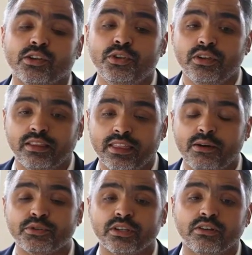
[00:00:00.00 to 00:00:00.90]
so
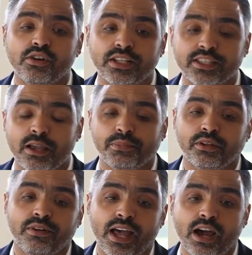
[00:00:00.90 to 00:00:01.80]
that was a good
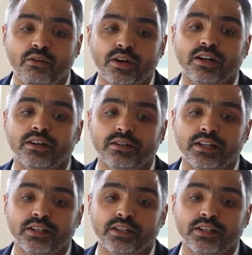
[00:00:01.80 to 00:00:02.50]
example of how